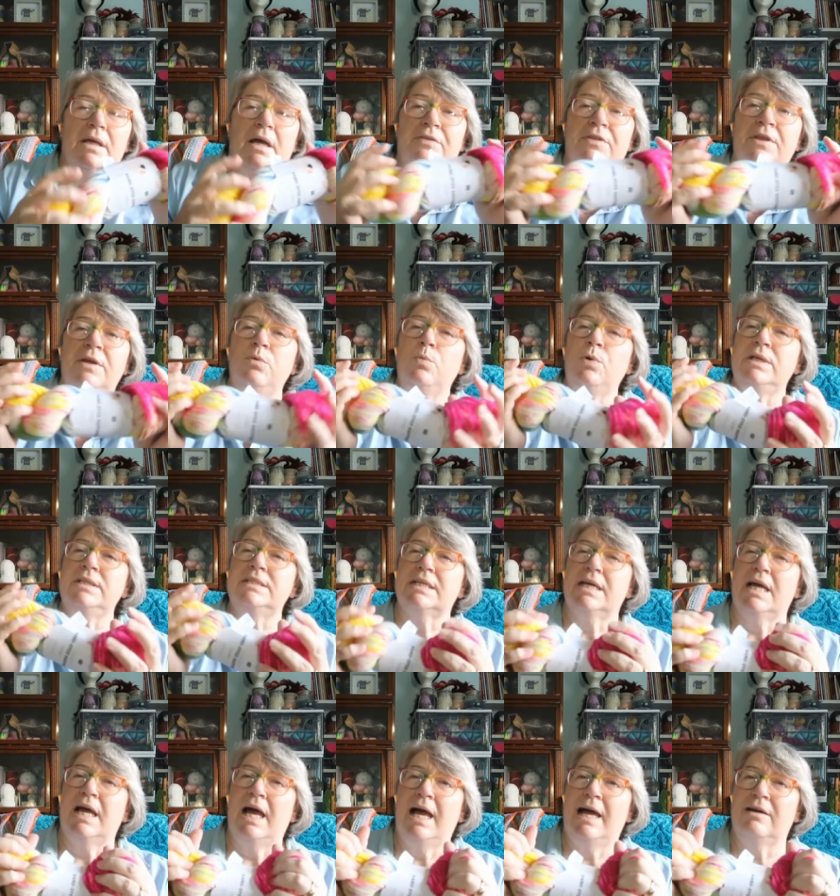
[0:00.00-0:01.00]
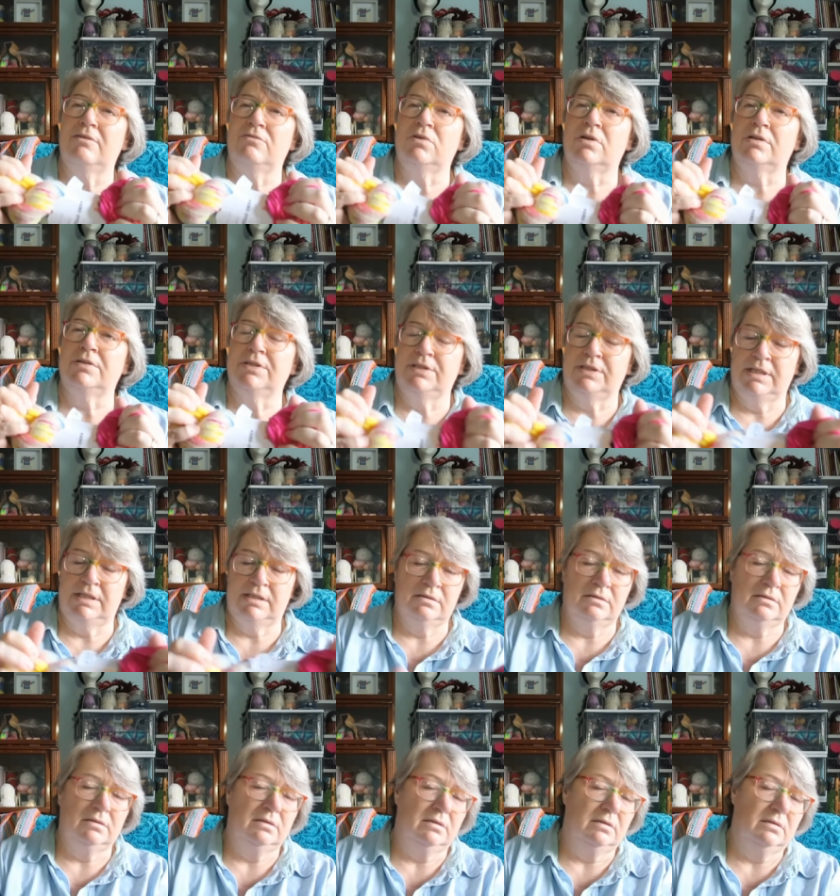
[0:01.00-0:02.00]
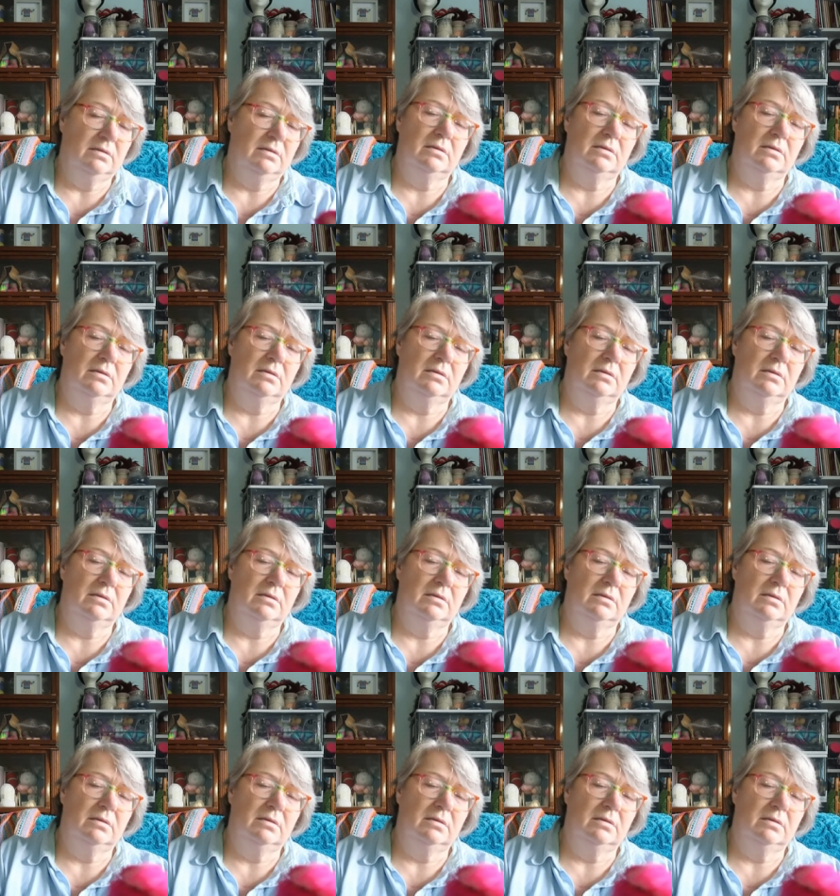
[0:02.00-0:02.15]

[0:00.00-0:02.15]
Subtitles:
I think winter hat rather than